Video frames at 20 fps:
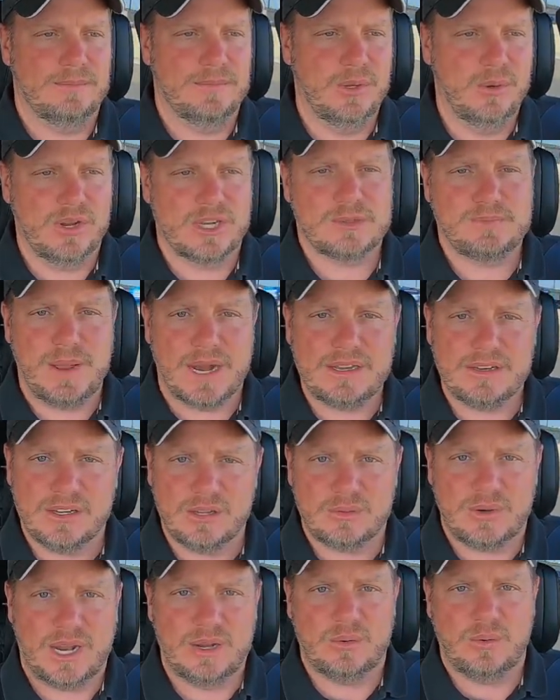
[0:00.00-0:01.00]
you'd expect a
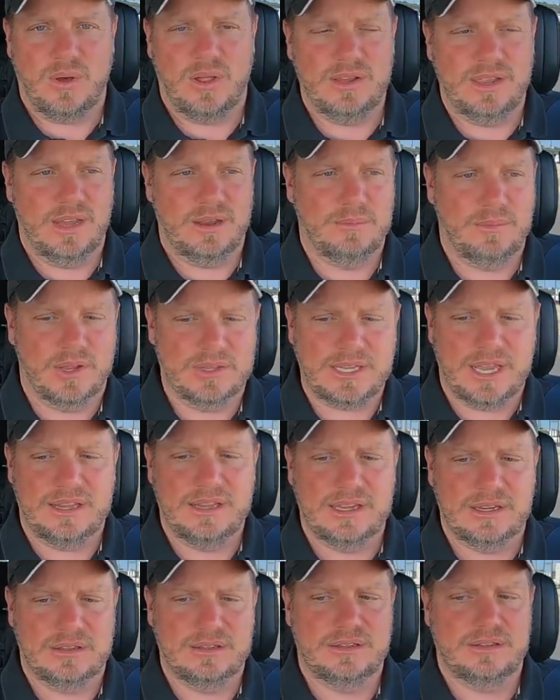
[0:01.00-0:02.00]
good ride quality at a
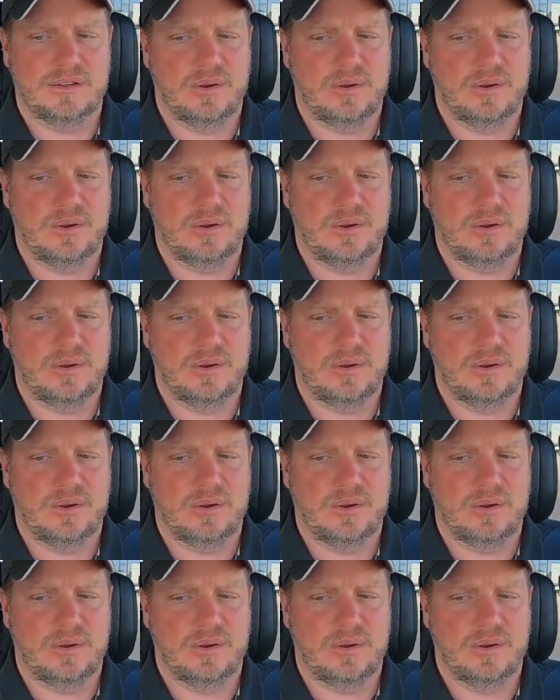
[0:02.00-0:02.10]
multi-link